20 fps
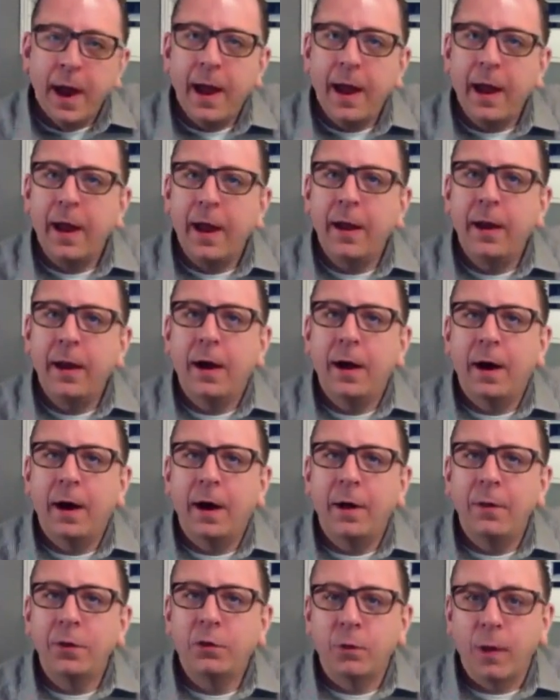and
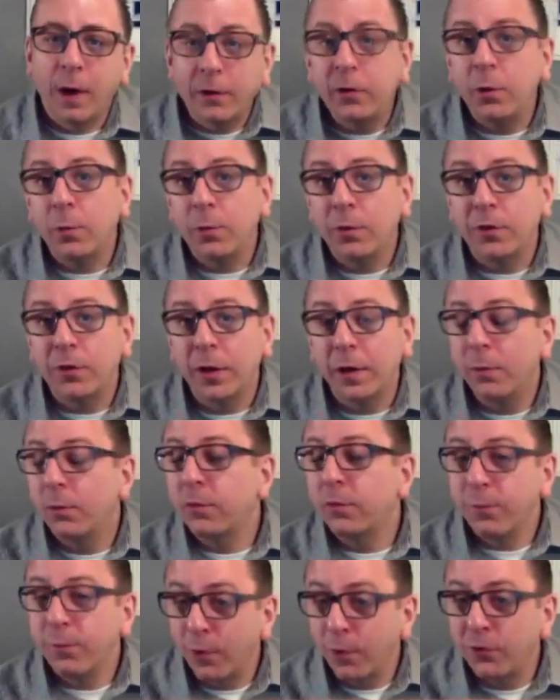the director was in. It
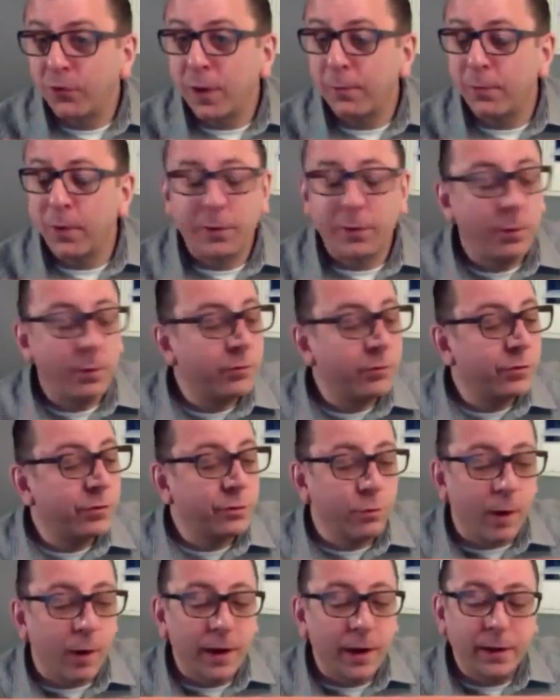was a first-time director. He was
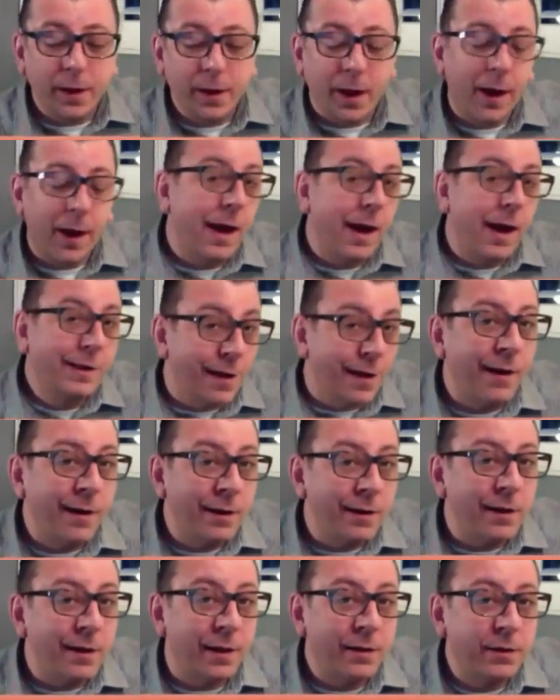a great guy. I
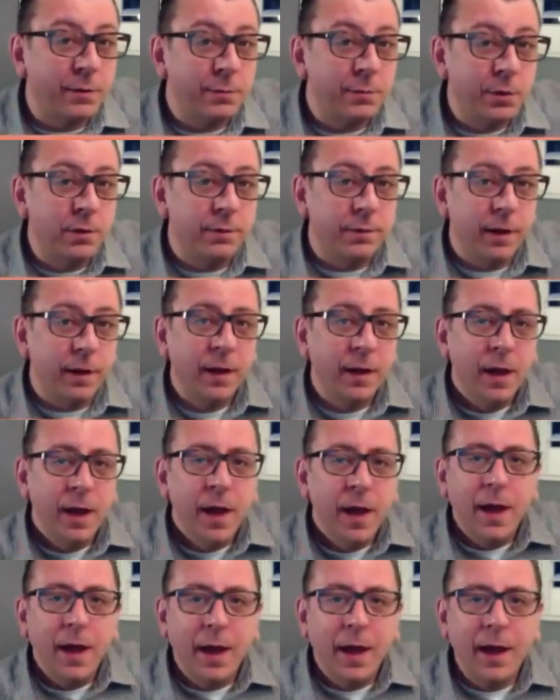kind of liked the movie,
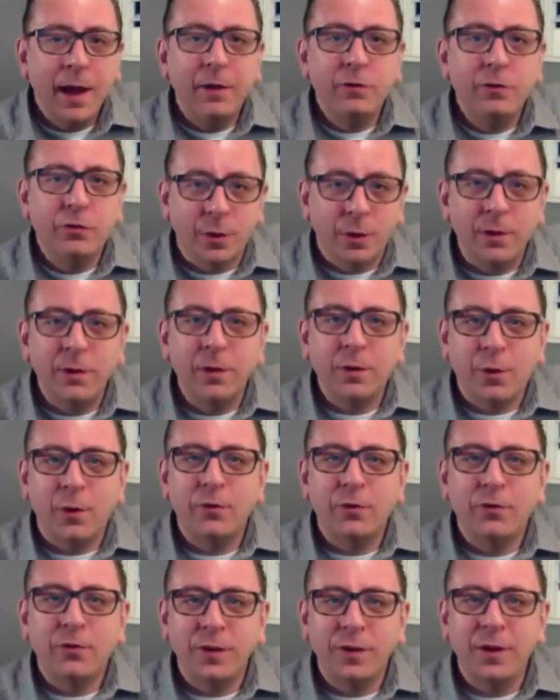and during the
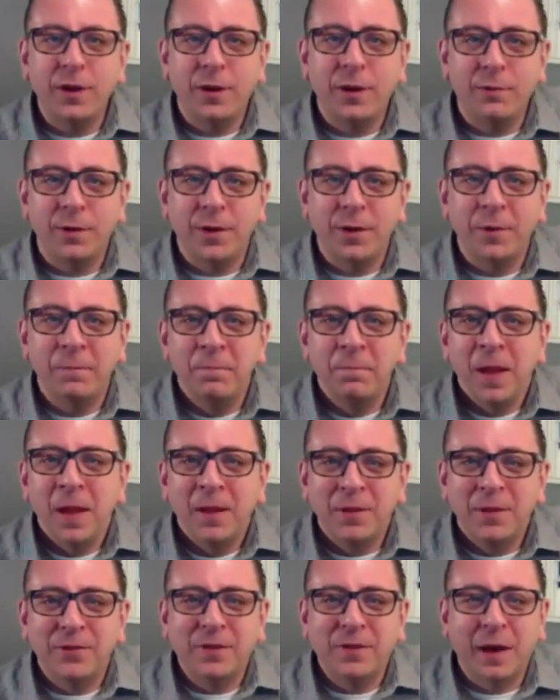course of the interview,
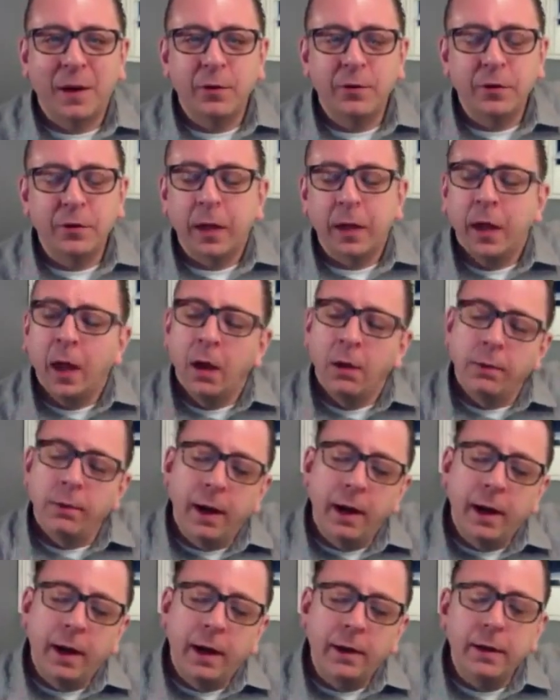this guy was like,
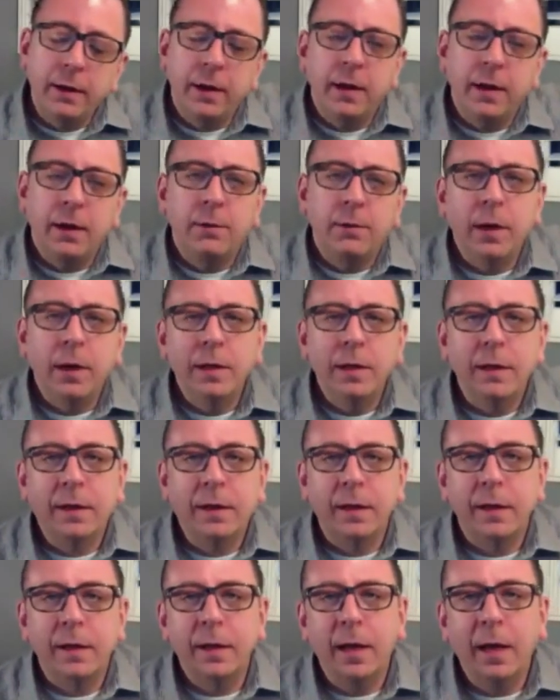well, you know, when I look
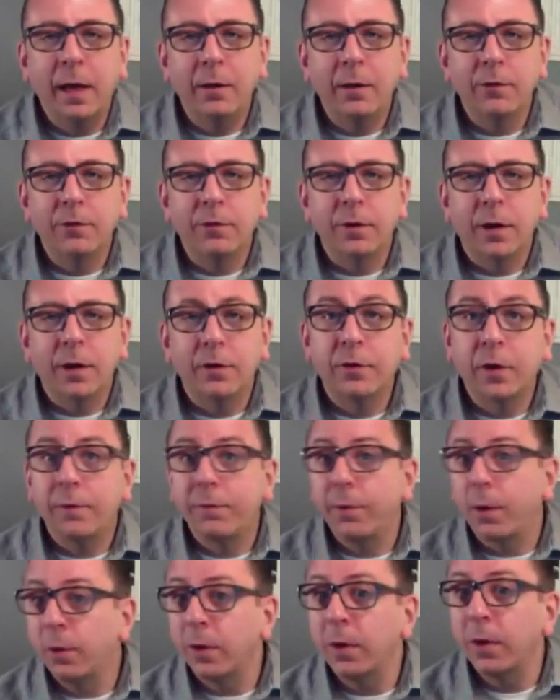at it now, there's a lot of stuff
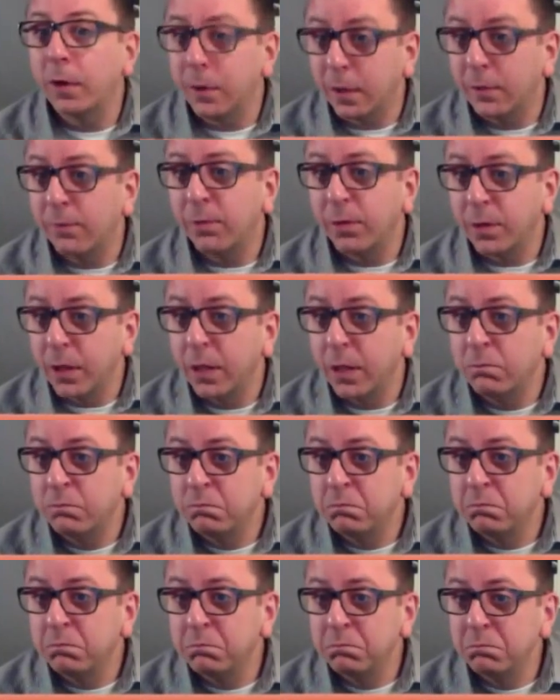I would have differently.
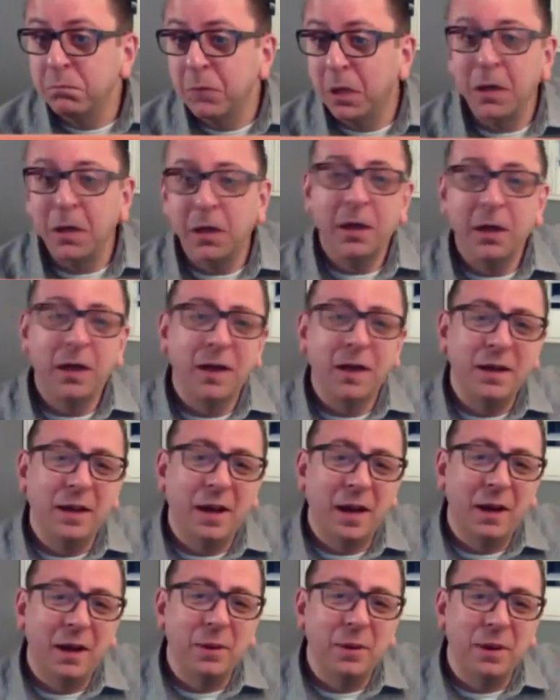
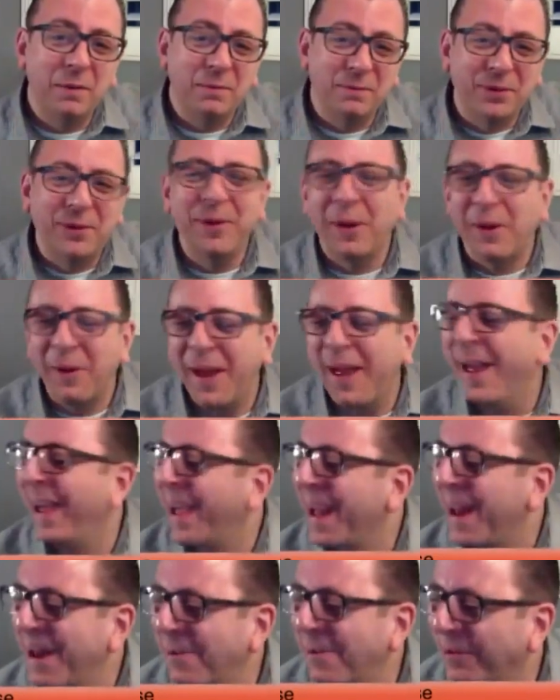I would
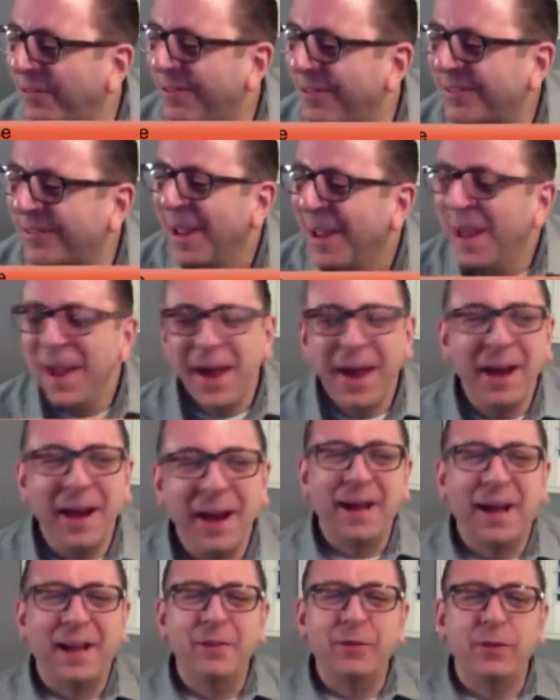have, and it was just, and
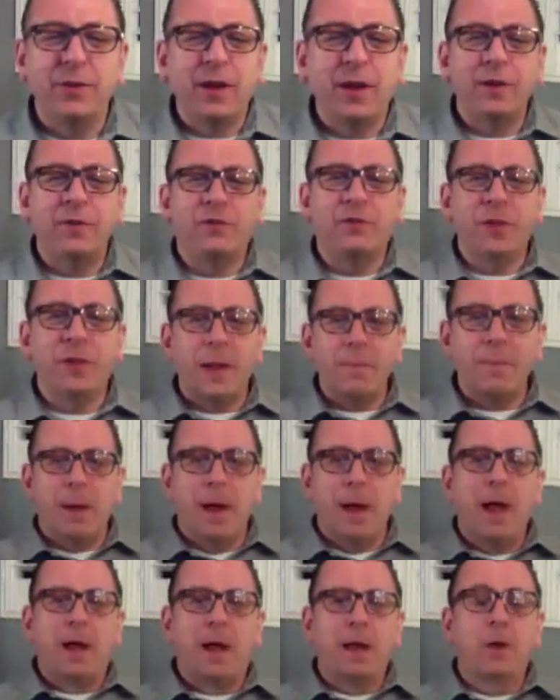I sat
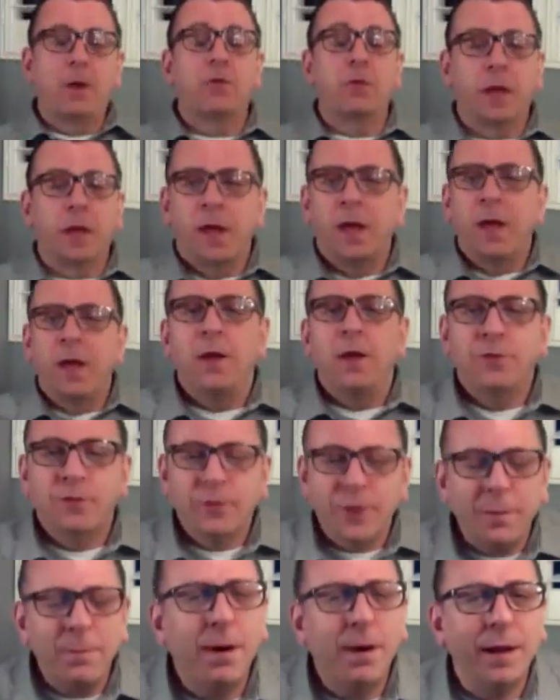back and I was like,
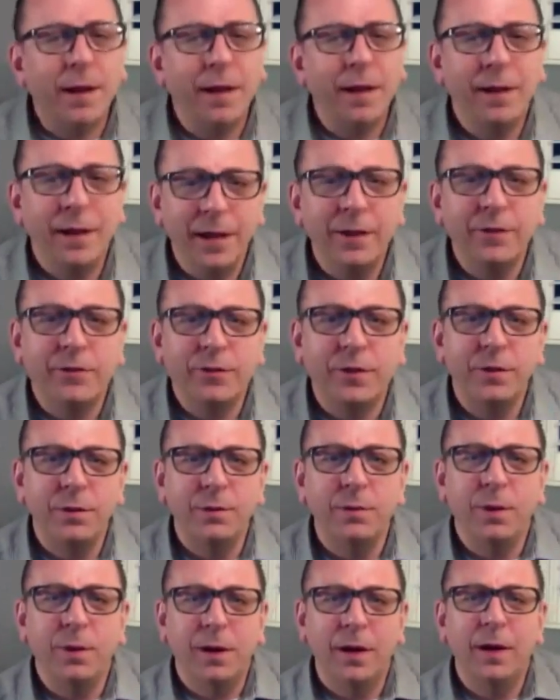somebody needs
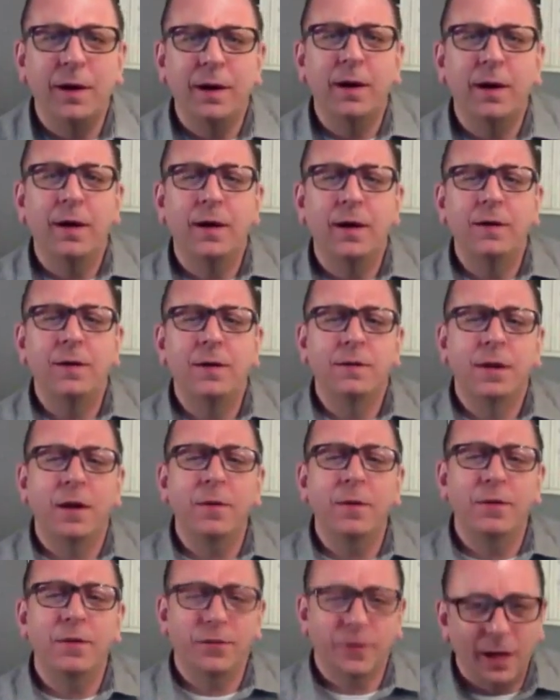to
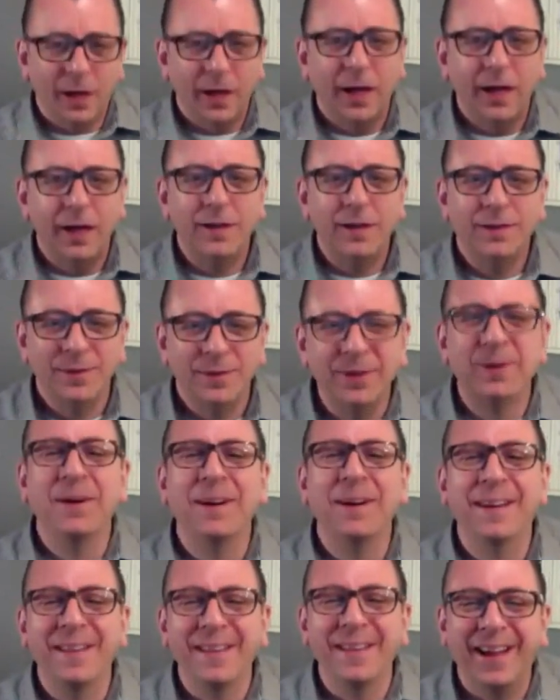tell this guy
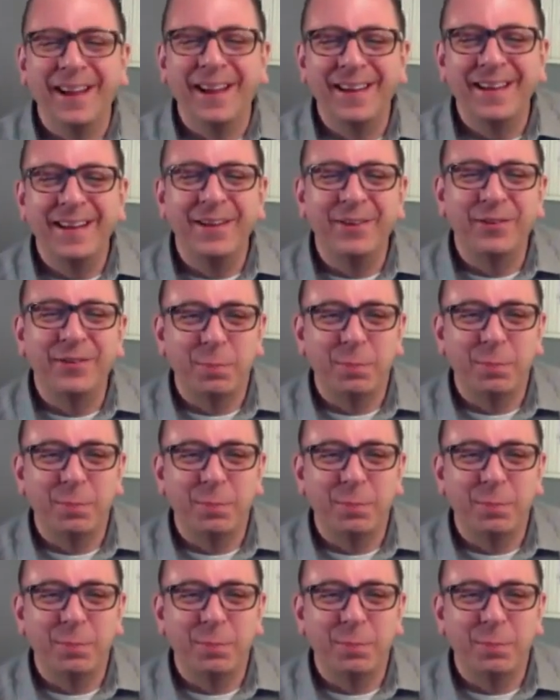that he's